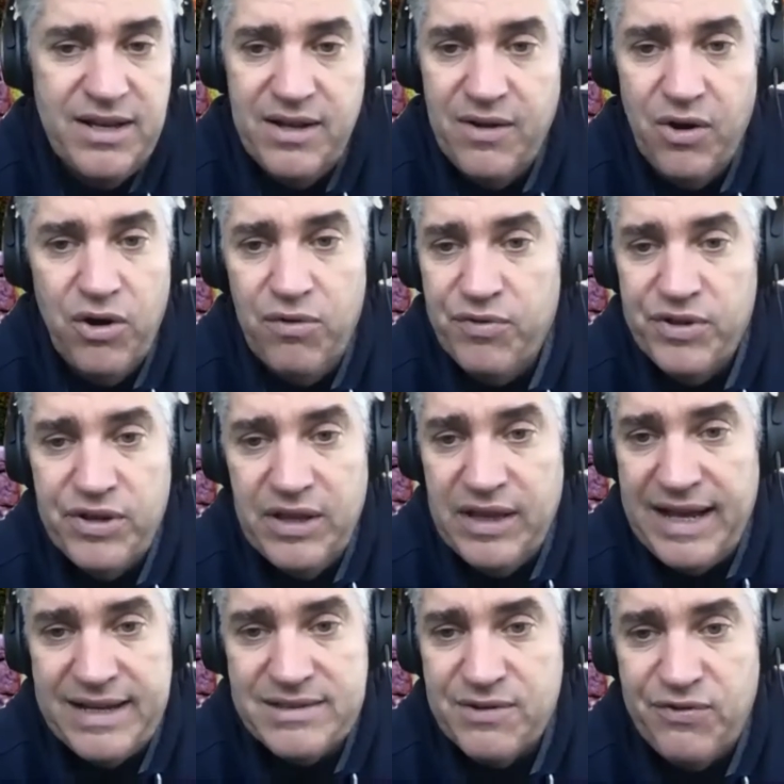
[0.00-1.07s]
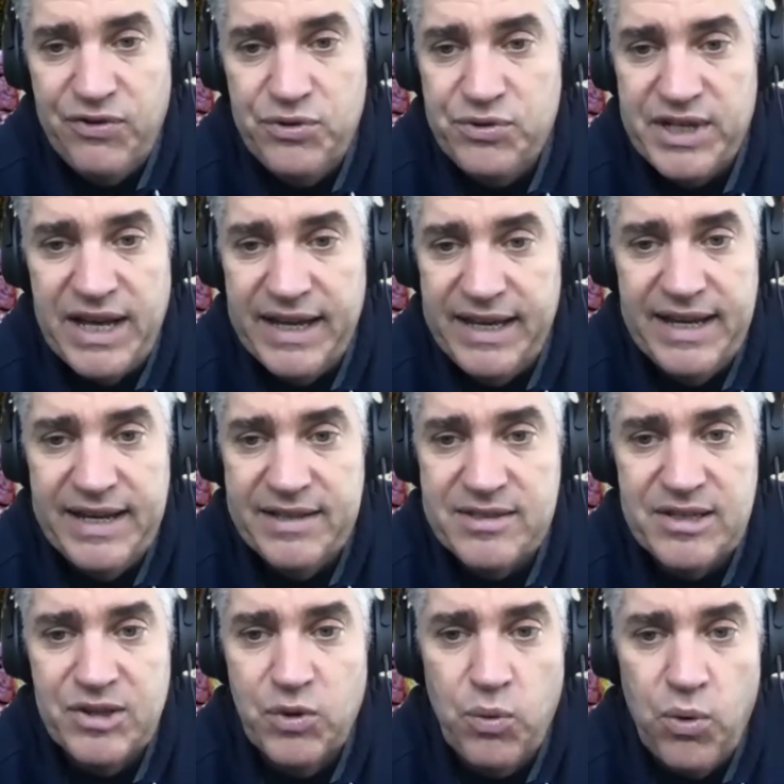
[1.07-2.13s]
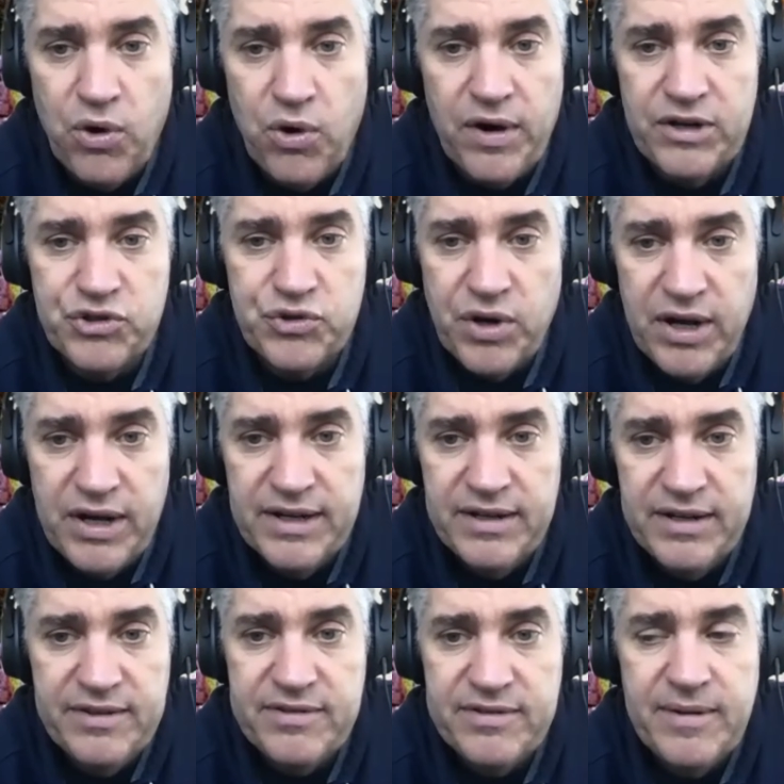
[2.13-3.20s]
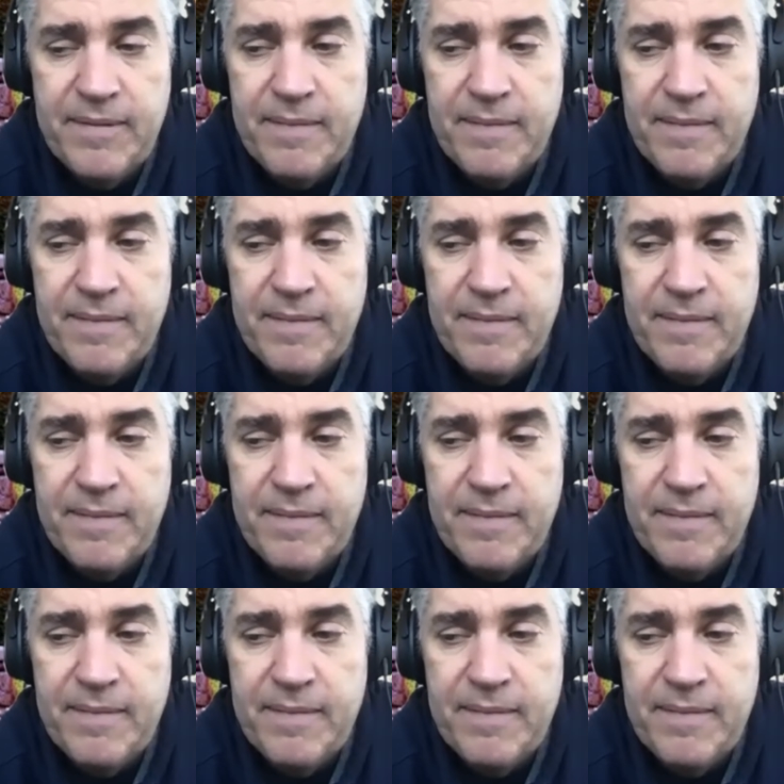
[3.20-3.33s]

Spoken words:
over the last few decades in the war on drugs,